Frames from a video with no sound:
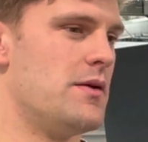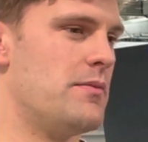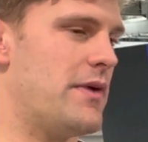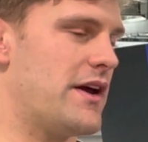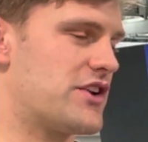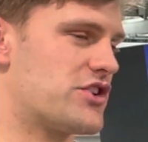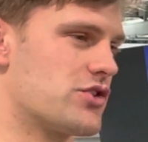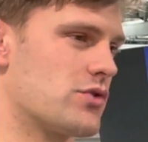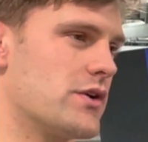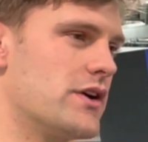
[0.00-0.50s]

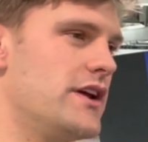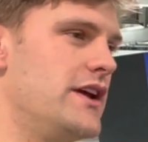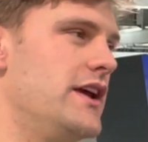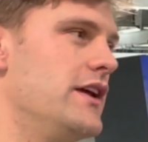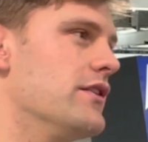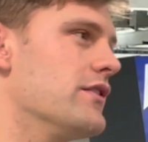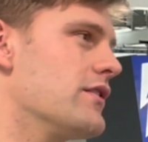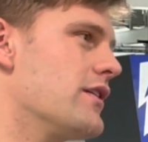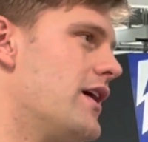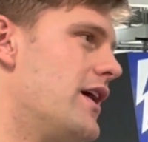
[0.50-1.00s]
Make sure we're
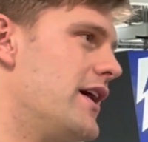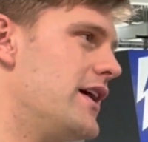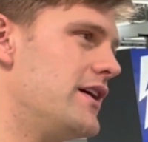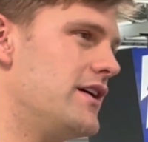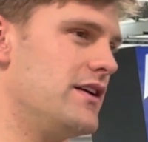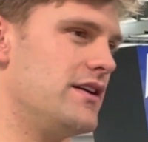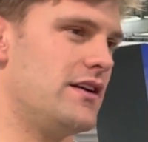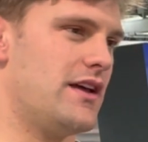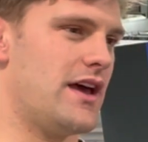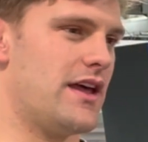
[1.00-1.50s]
eating
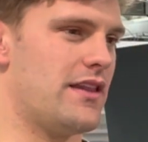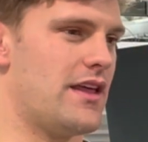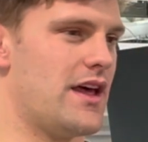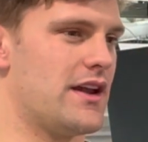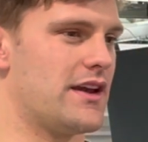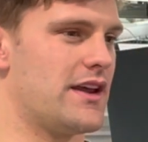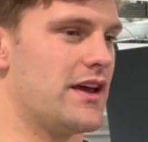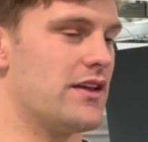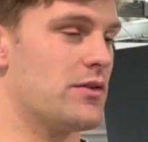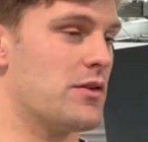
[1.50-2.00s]
right and
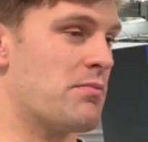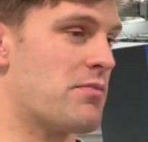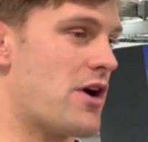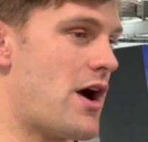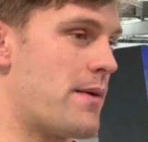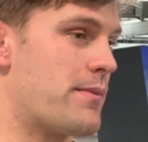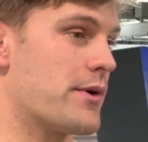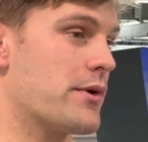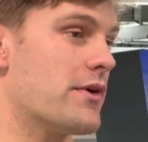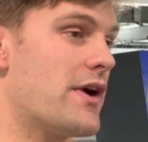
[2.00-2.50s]
then getting the
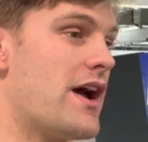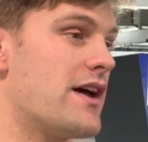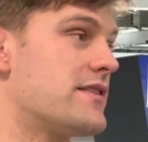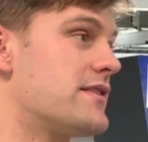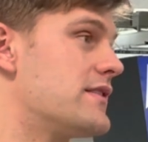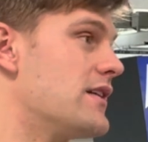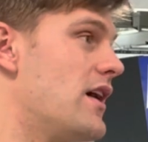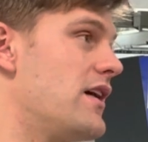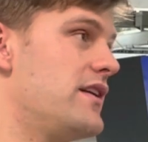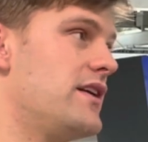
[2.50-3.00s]
proper rest
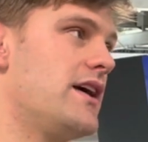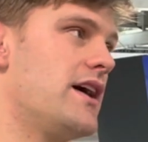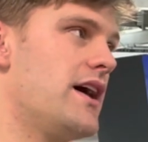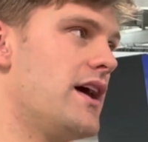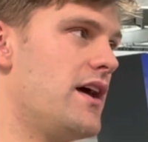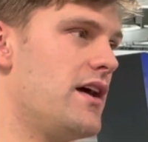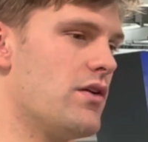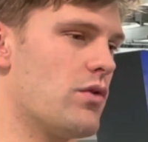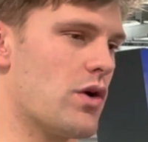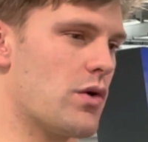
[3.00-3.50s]

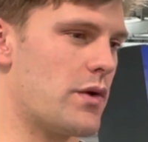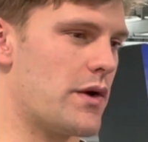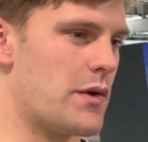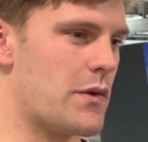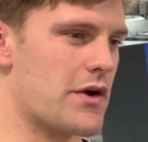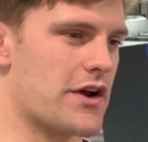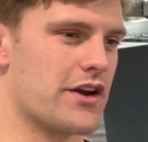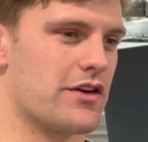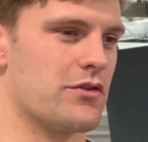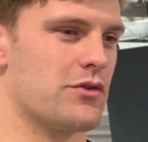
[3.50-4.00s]
Sunday where we
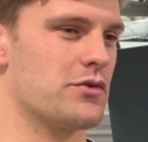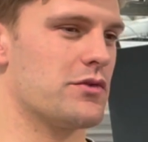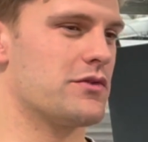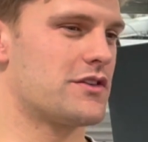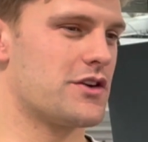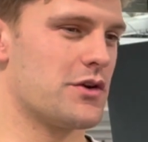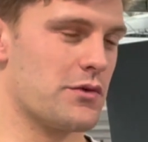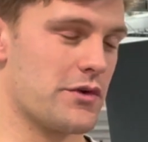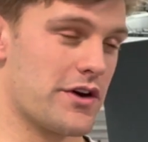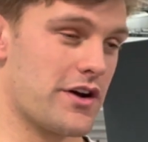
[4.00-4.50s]

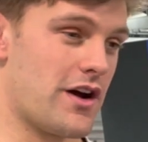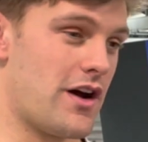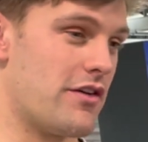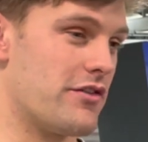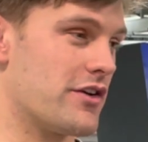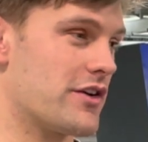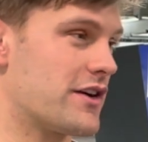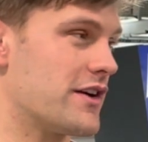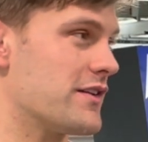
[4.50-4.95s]
can recover.